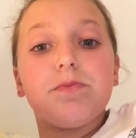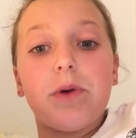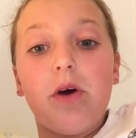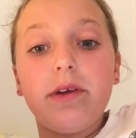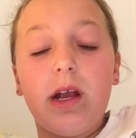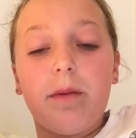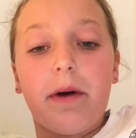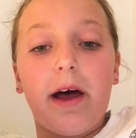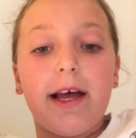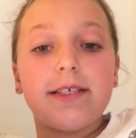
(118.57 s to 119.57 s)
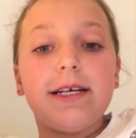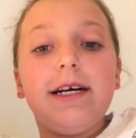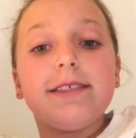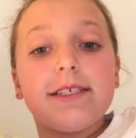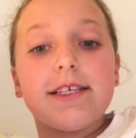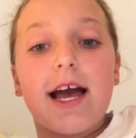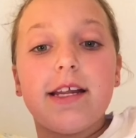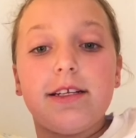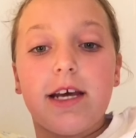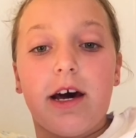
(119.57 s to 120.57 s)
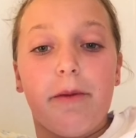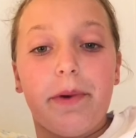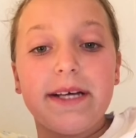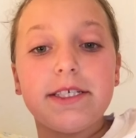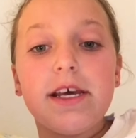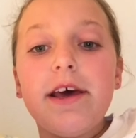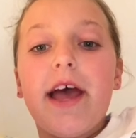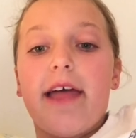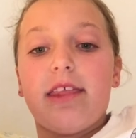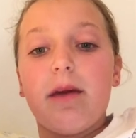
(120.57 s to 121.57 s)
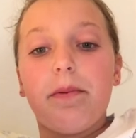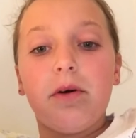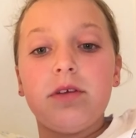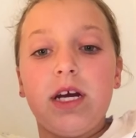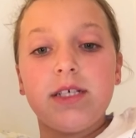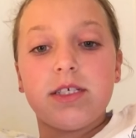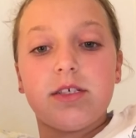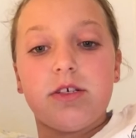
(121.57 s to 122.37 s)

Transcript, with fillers: this boat nearby us decided to help us, and they pulled us